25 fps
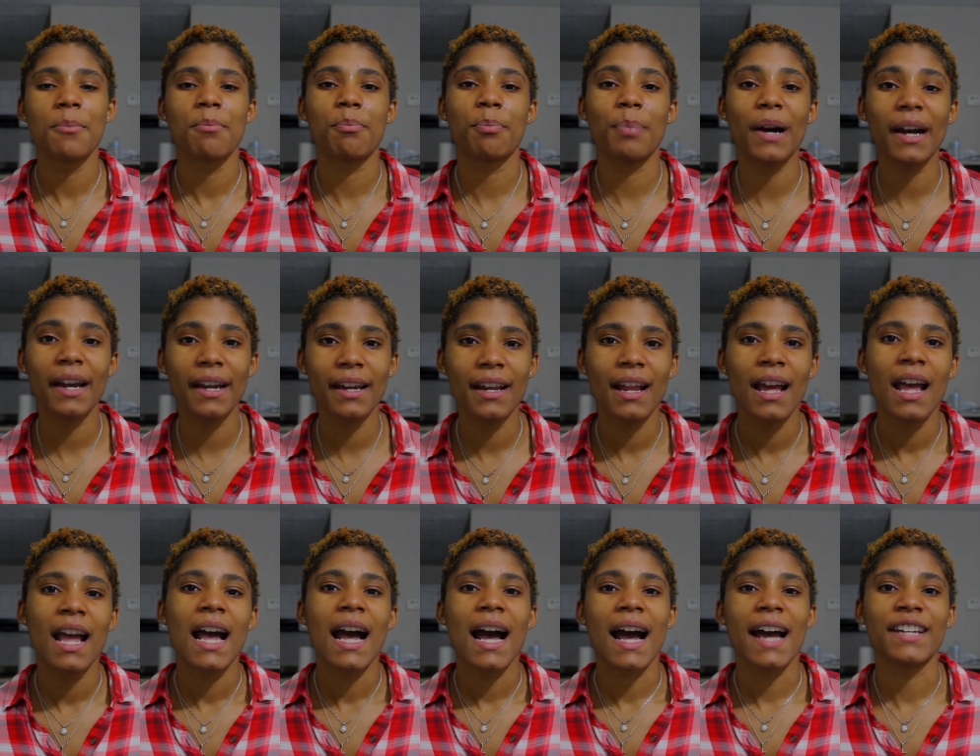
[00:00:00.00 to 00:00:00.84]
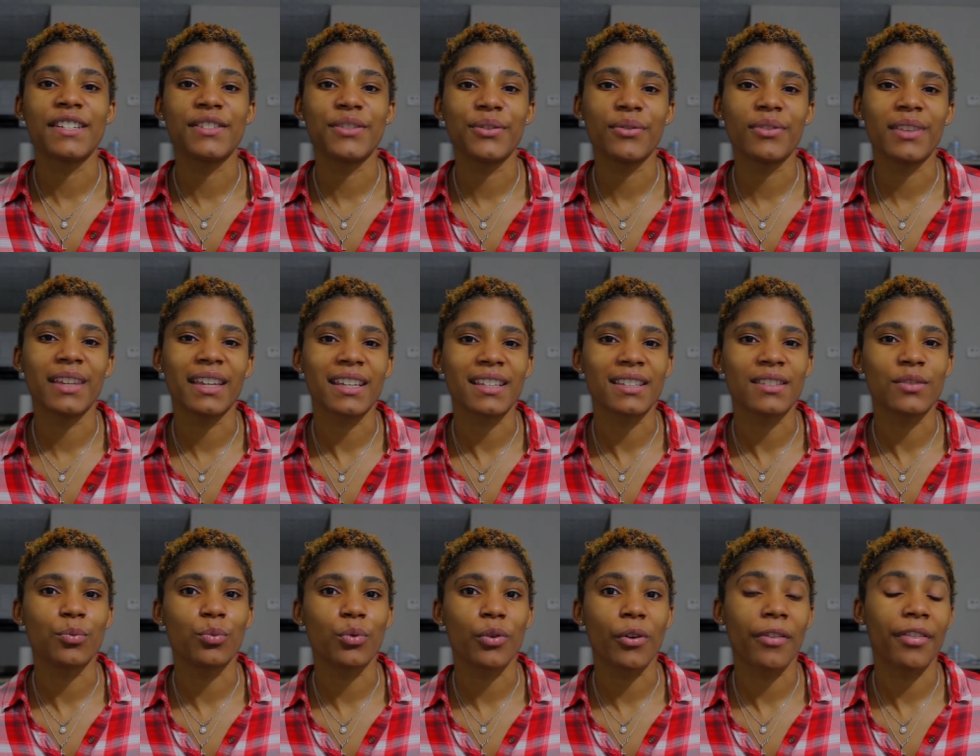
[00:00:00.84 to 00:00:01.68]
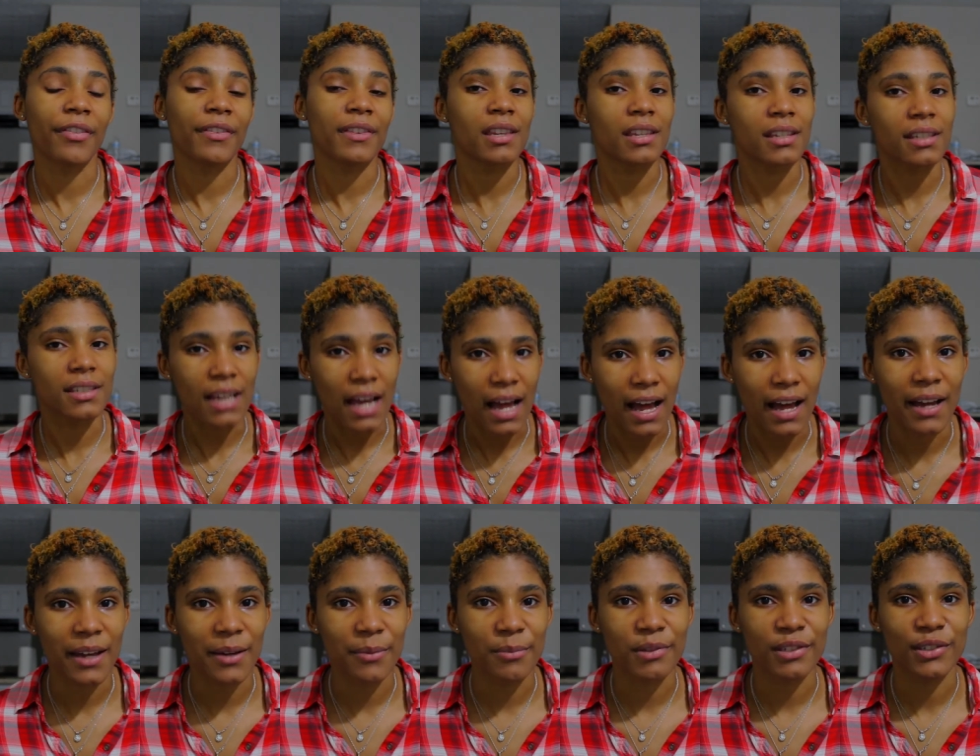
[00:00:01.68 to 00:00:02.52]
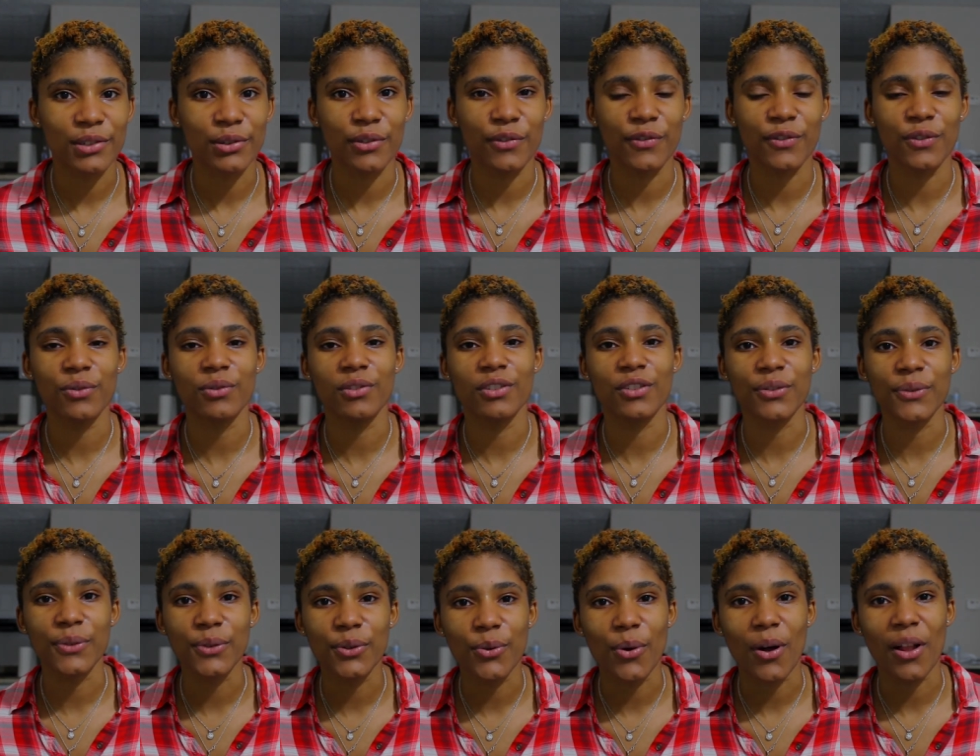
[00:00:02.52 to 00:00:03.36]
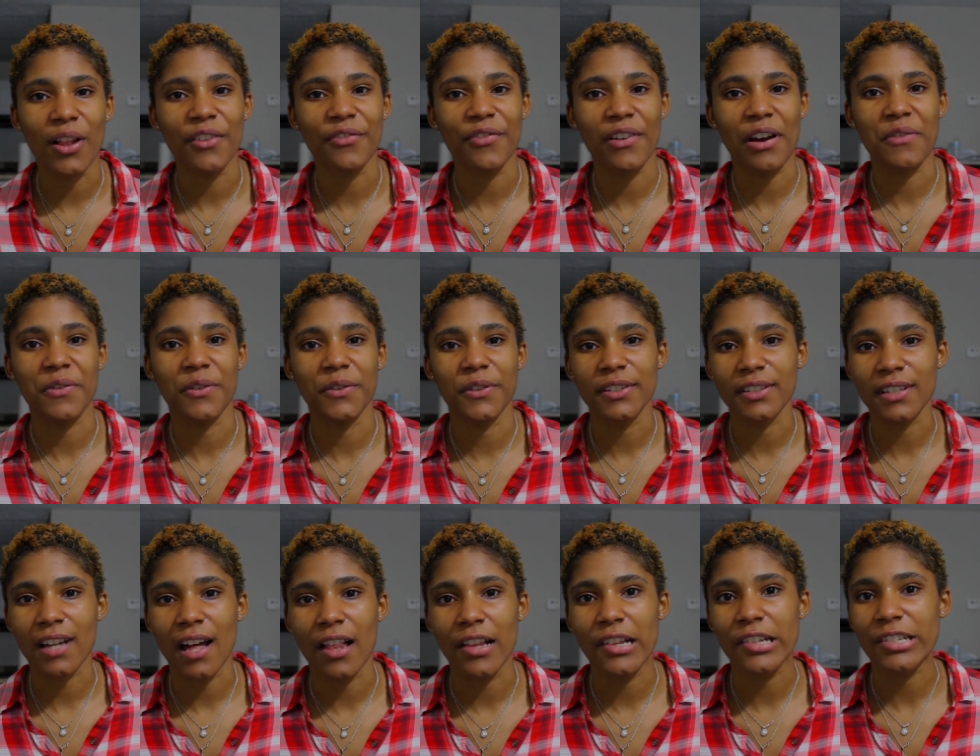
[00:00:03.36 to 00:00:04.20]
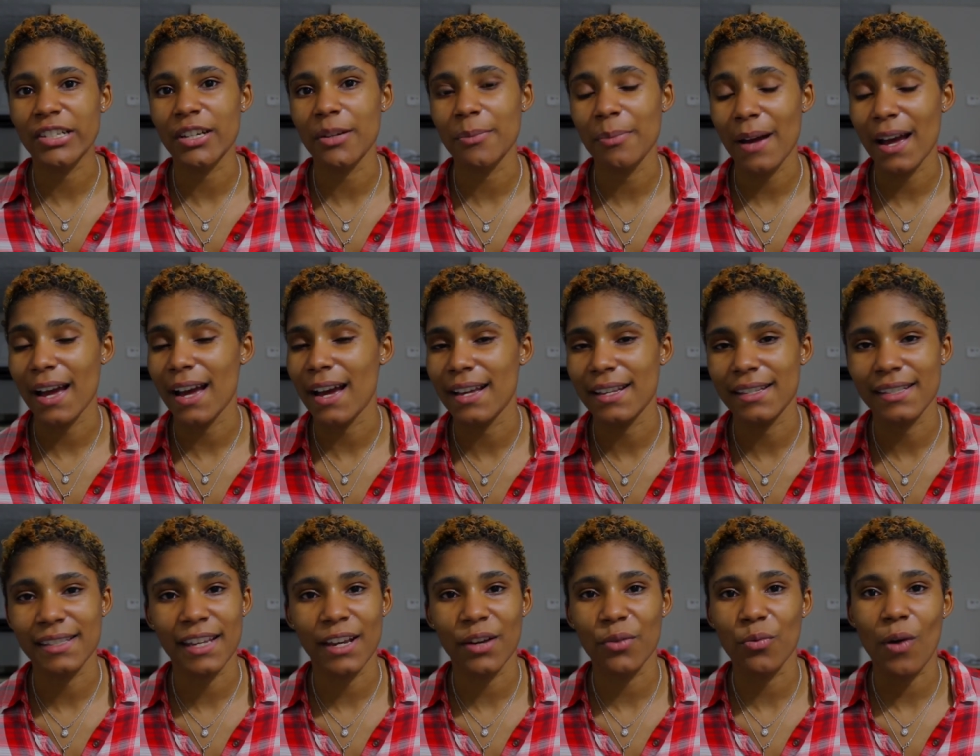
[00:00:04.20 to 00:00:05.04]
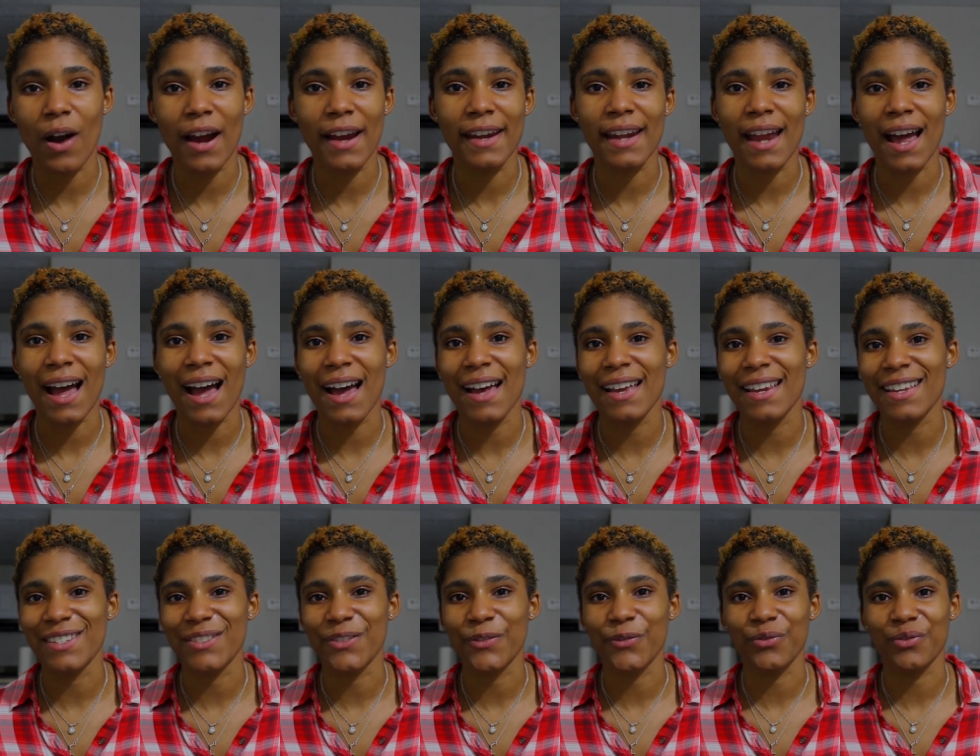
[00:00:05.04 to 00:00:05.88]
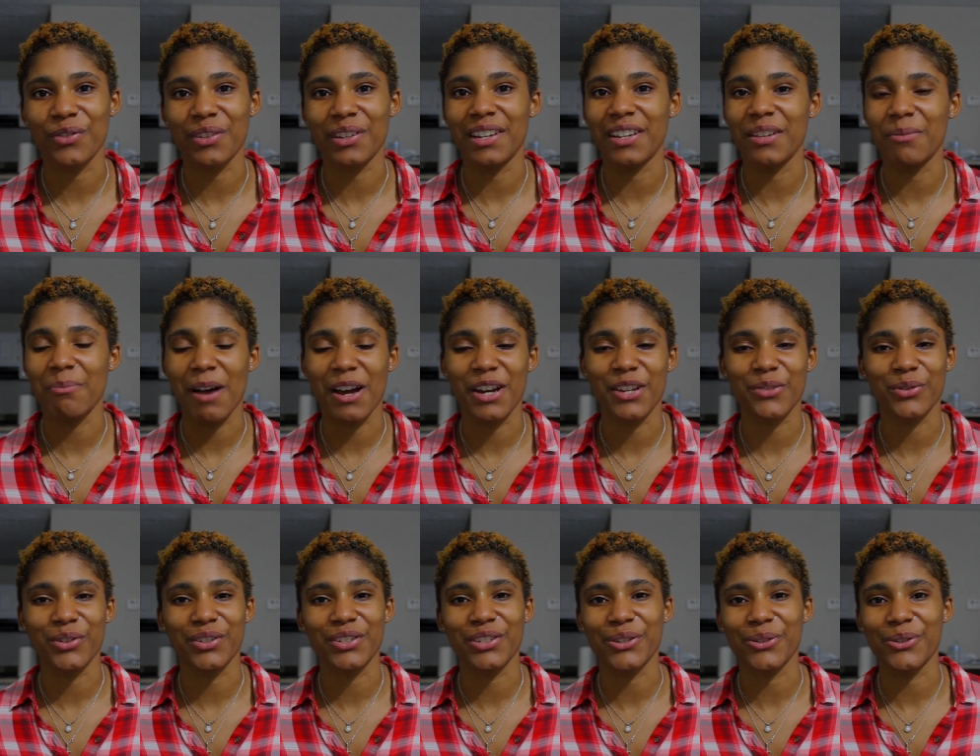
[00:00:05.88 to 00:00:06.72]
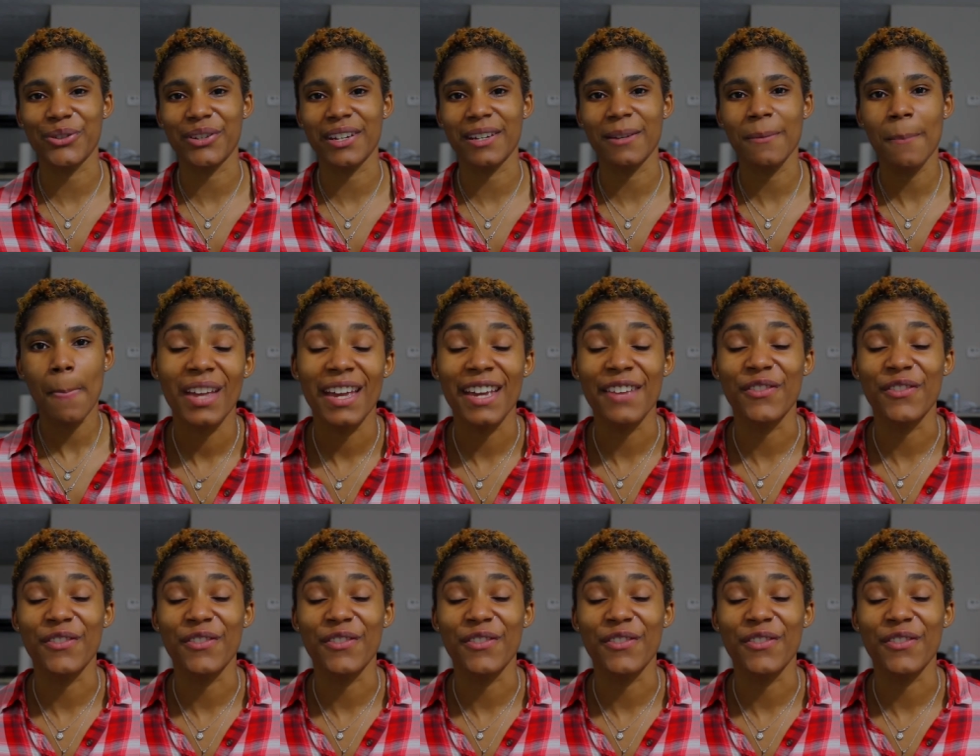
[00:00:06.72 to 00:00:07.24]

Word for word: but I do think it's worth the time. So if you do qualify for the scholarship, I say why not? It's free, you might as well do it.